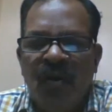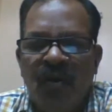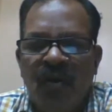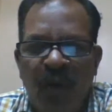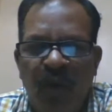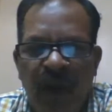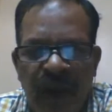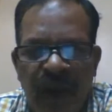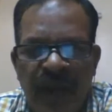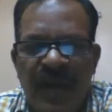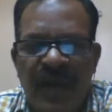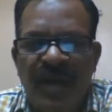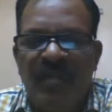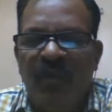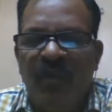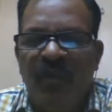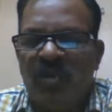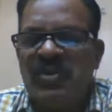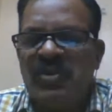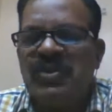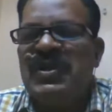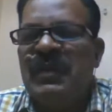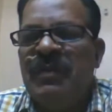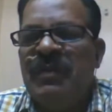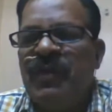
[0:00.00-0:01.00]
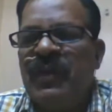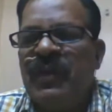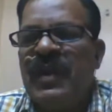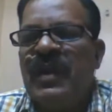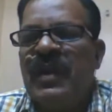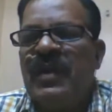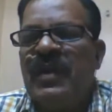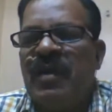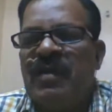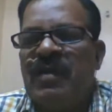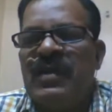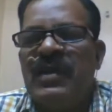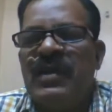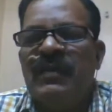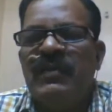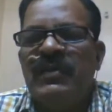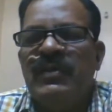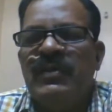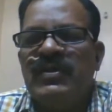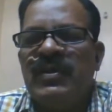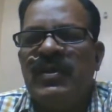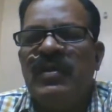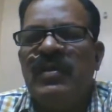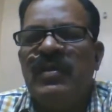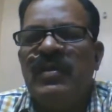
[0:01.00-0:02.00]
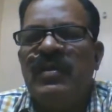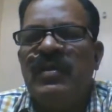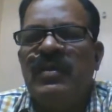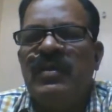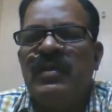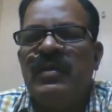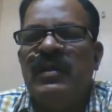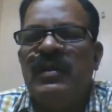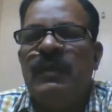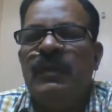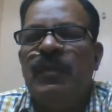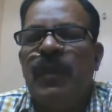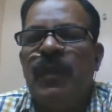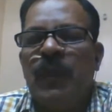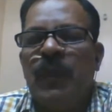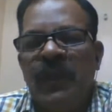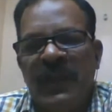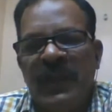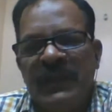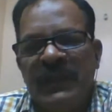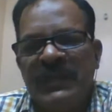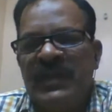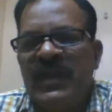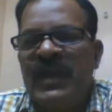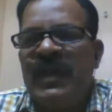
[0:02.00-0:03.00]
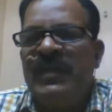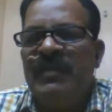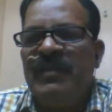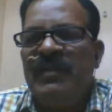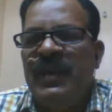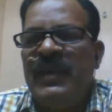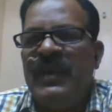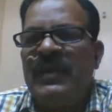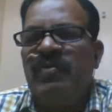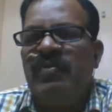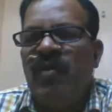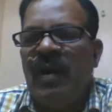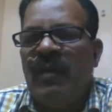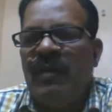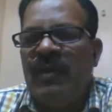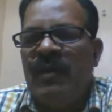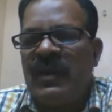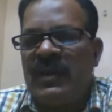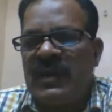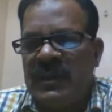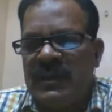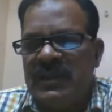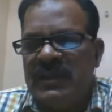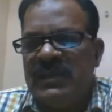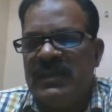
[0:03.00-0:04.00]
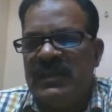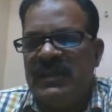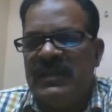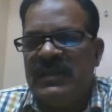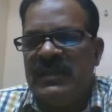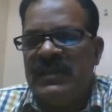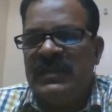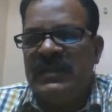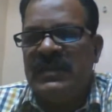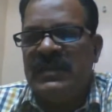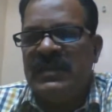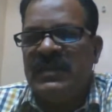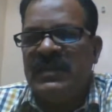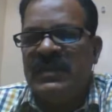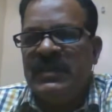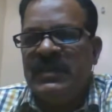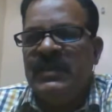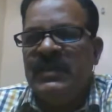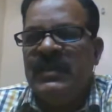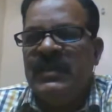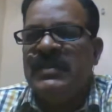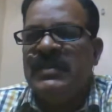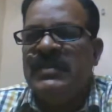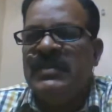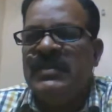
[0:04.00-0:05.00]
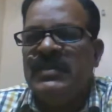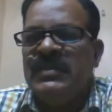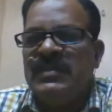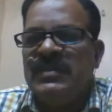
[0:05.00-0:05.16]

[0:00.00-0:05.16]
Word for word: one most important contribution the population has made to our country is